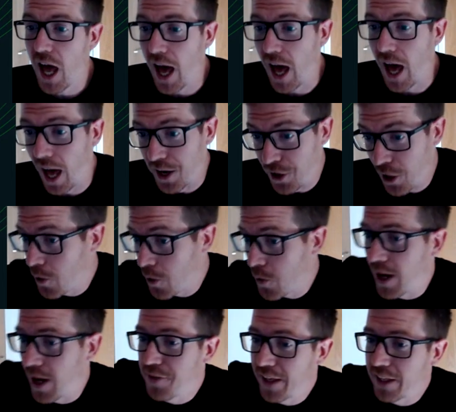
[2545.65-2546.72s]
No,
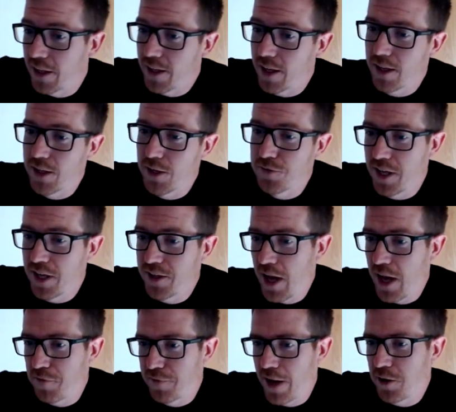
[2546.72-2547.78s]
and I think that you've said
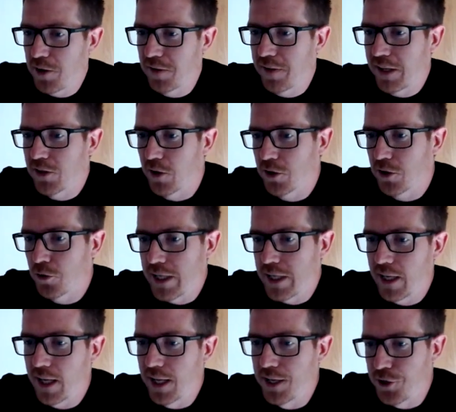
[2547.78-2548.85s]
you haven't found anything
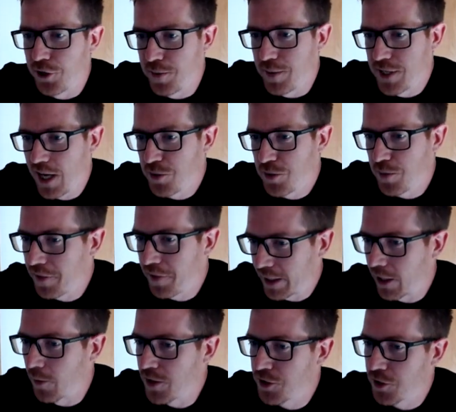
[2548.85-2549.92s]
concrete in documentation. I
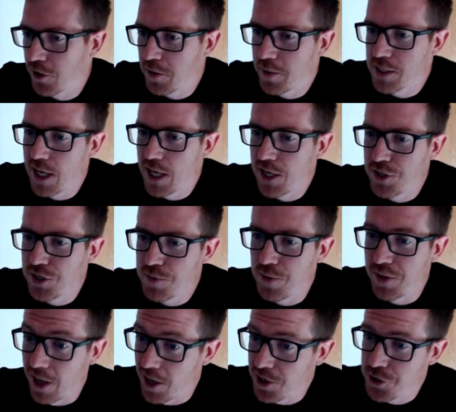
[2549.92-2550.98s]
think there is documentation,
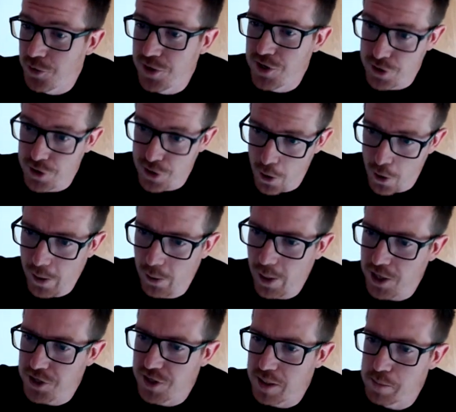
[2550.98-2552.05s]
but the answer is no. It
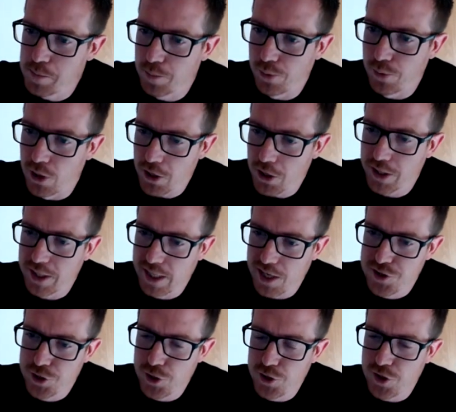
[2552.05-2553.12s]
will actually block a
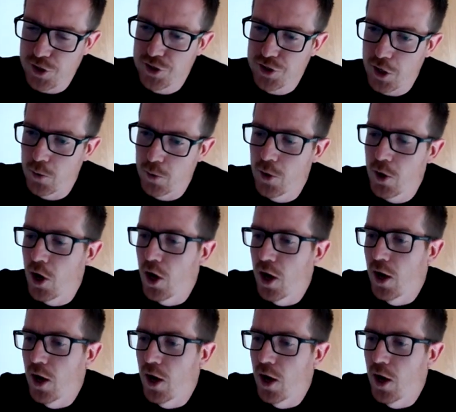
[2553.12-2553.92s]
guest user. So